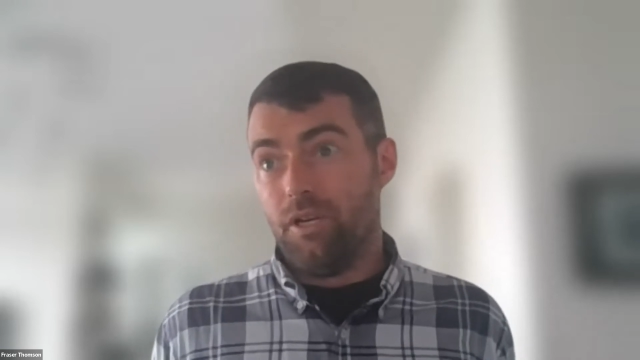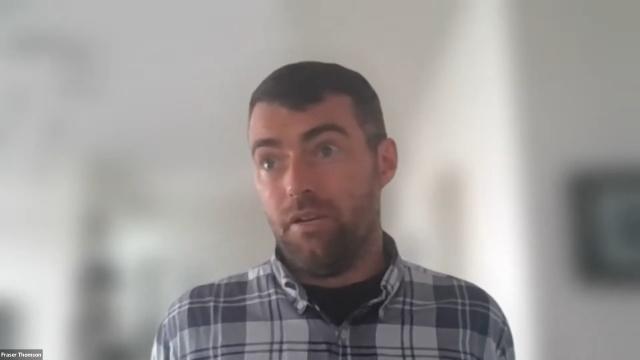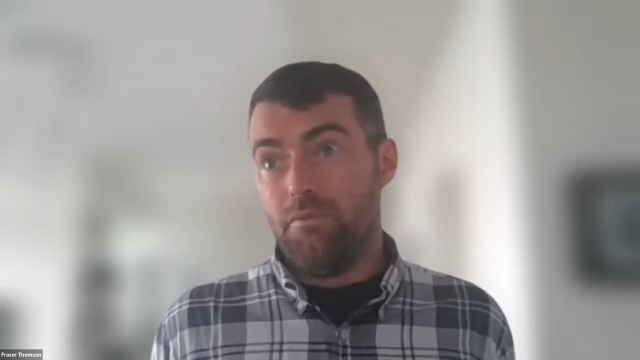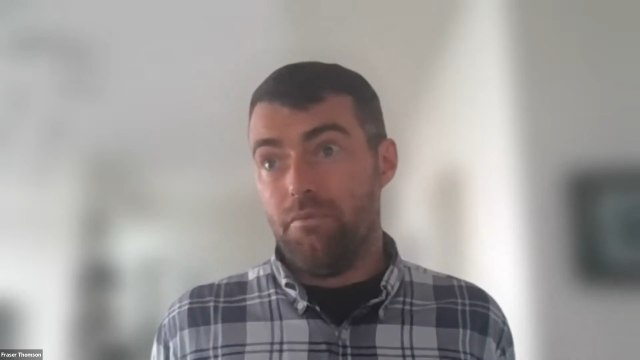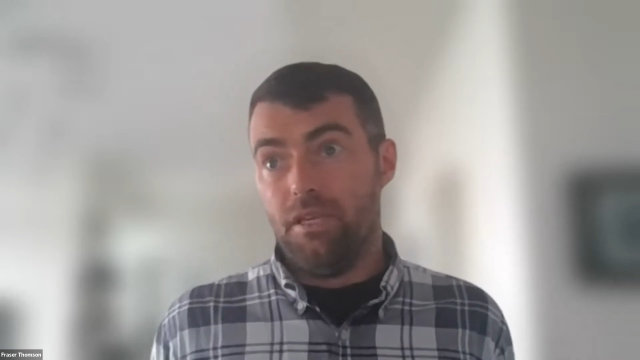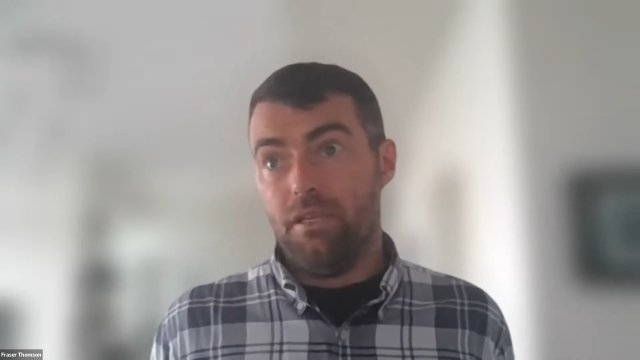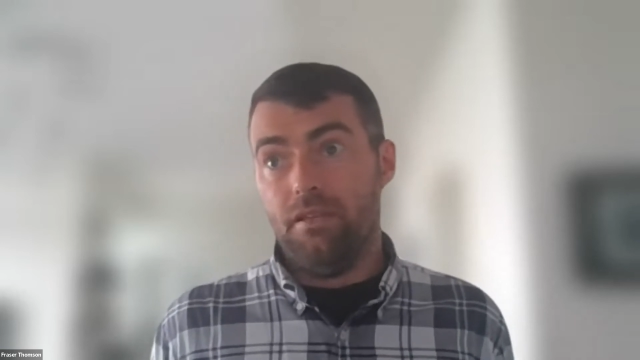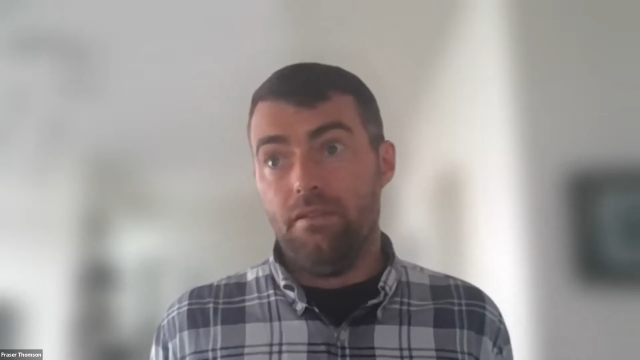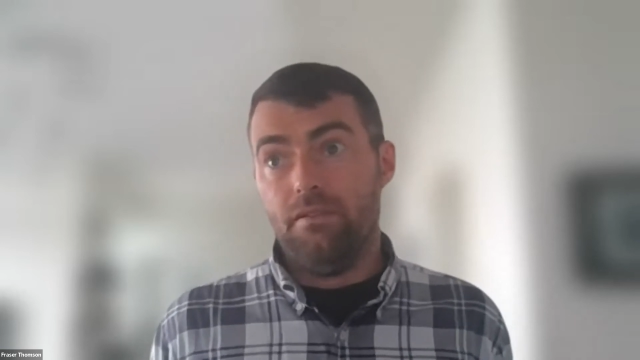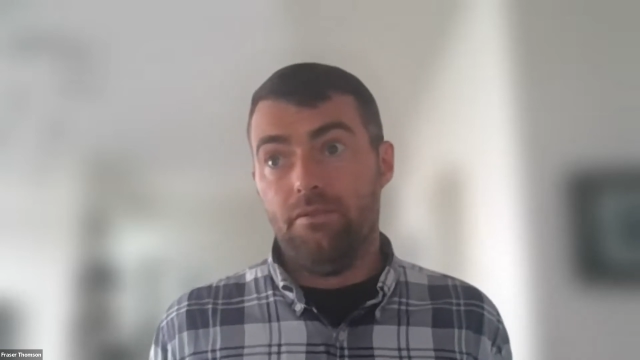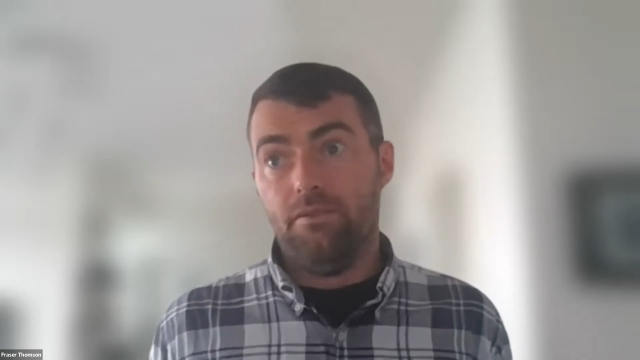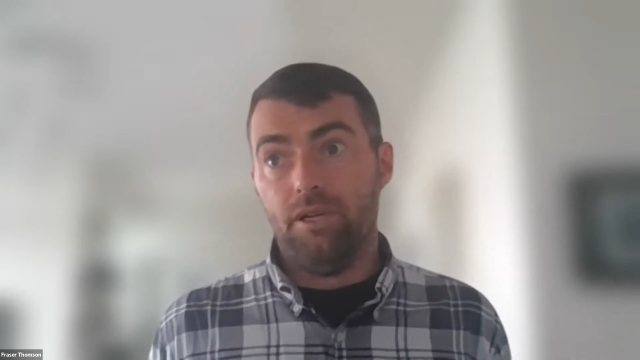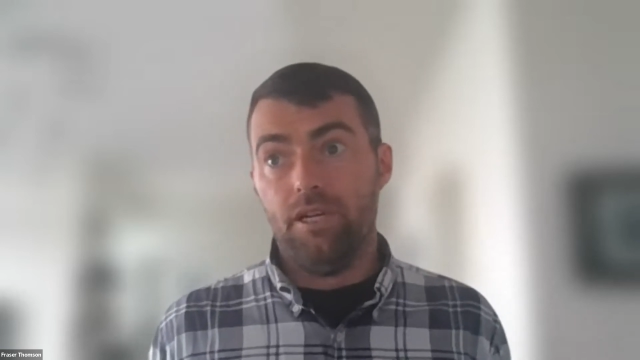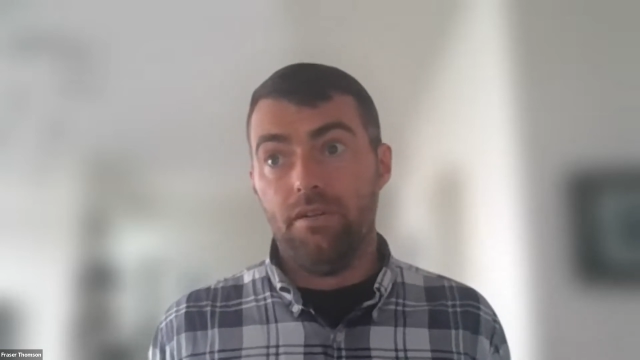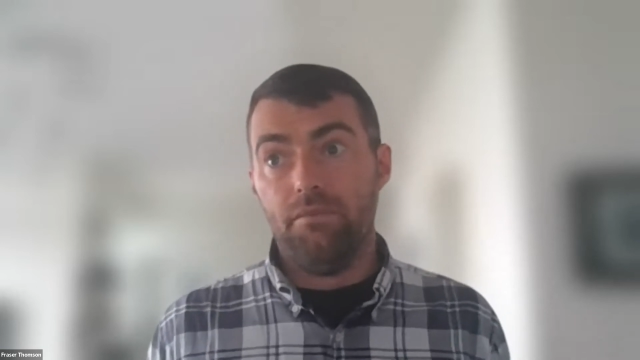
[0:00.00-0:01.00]
going to
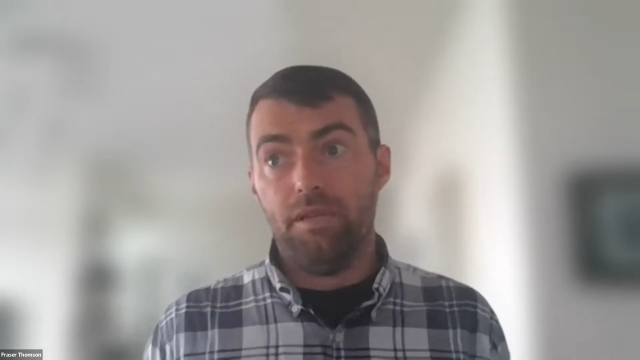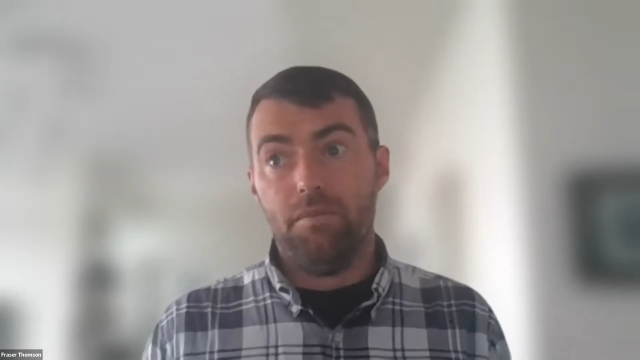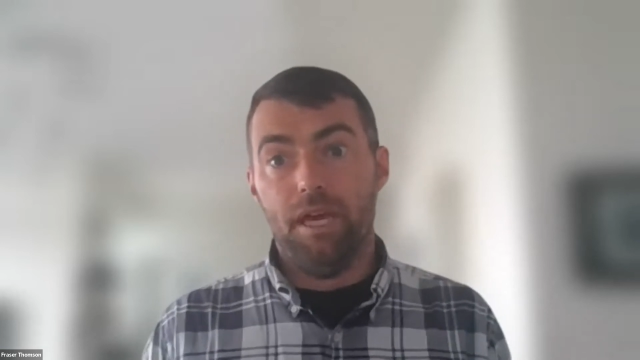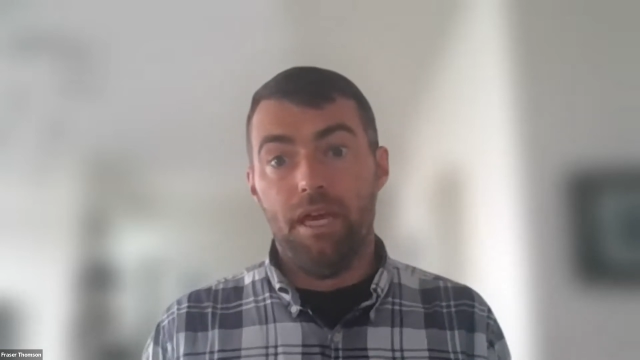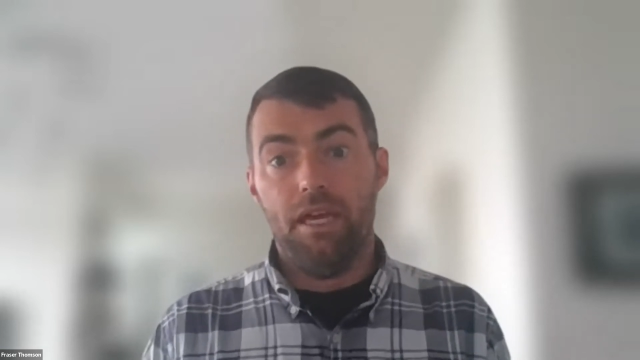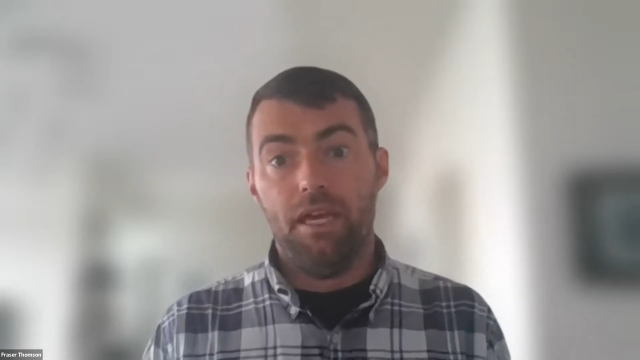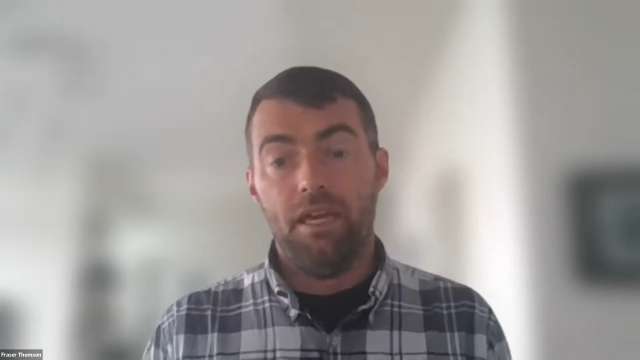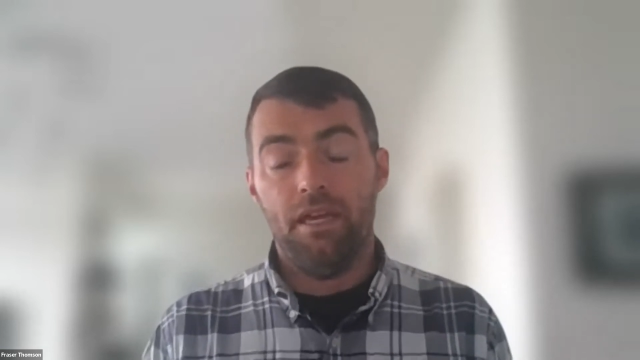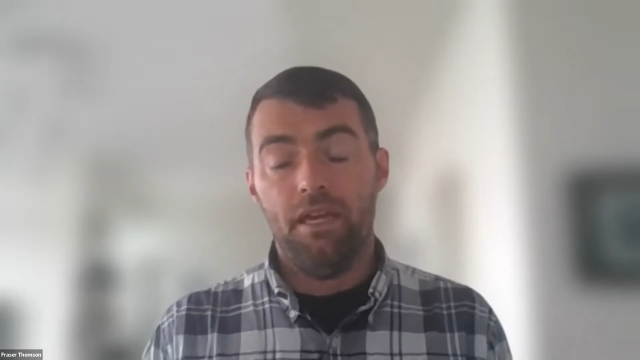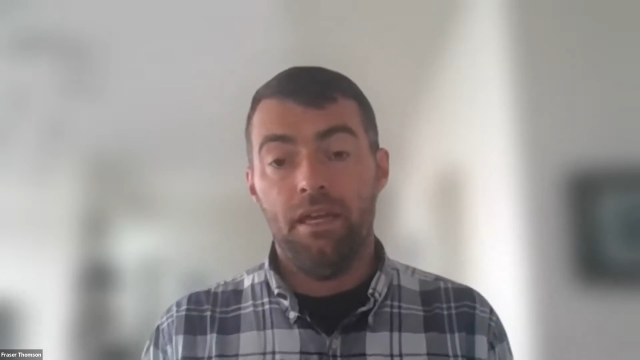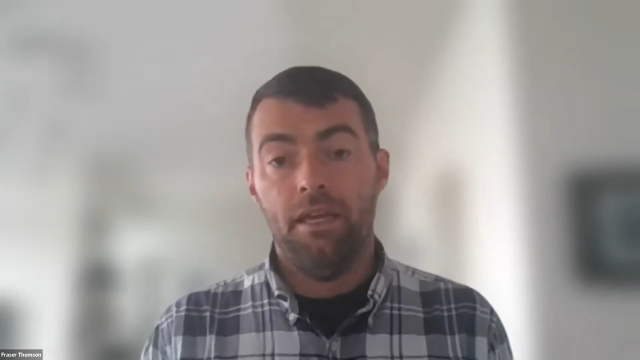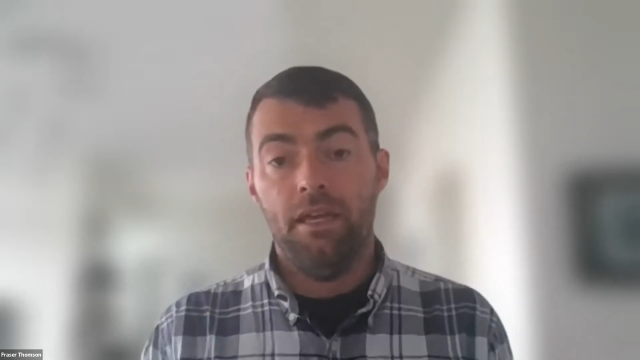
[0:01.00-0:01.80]
be making.